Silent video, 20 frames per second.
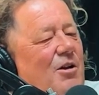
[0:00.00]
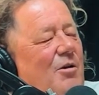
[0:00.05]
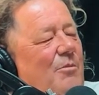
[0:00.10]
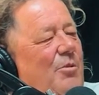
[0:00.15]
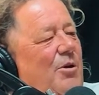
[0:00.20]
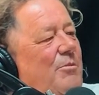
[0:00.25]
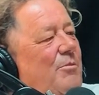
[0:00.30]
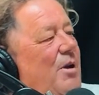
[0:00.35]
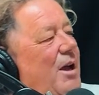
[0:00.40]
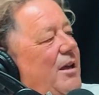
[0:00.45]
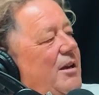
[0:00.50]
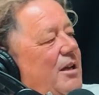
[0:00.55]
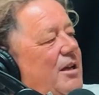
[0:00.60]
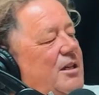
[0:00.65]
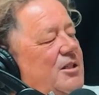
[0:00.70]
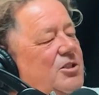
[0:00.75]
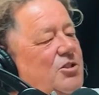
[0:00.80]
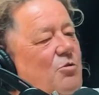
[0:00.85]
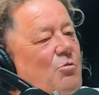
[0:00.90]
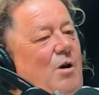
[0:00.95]
But, mate,
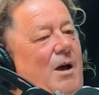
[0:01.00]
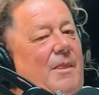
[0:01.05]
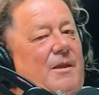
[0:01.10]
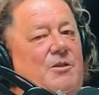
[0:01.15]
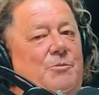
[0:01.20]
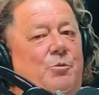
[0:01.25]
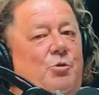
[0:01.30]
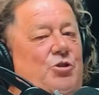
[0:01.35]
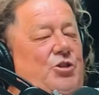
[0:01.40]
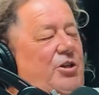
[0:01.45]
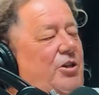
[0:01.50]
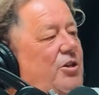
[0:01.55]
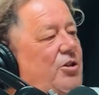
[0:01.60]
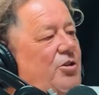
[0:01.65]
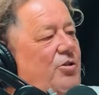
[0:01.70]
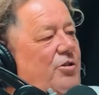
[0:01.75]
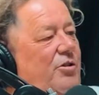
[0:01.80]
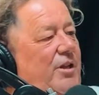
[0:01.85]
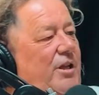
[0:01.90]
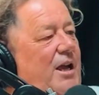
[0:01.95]
he's the one that's pushing to
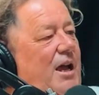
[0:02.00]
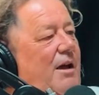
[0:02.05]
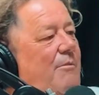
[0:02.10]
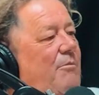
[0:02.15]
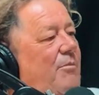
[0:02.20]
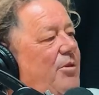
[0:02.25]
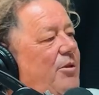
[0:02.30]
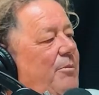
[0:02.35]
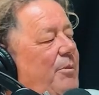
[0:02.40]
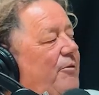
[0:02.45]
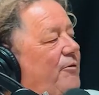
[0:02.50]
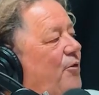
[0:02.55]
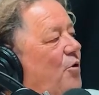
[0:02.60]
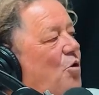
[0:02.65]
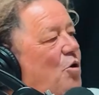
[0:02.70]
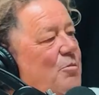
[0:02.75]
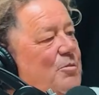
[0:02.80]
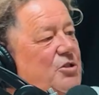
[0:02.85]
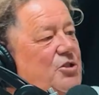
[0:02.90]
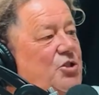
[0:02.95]
do the
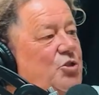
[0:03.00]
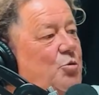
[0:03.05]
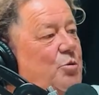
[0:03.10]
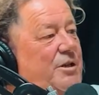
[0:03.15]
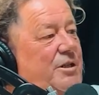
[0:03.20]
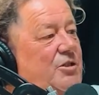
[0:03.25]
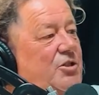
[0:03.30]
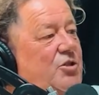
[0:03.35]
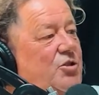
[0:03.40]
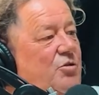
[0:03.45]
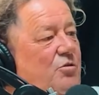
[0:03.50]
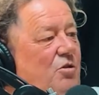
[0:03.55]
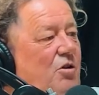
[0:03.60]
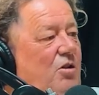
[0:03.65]
performance twins too.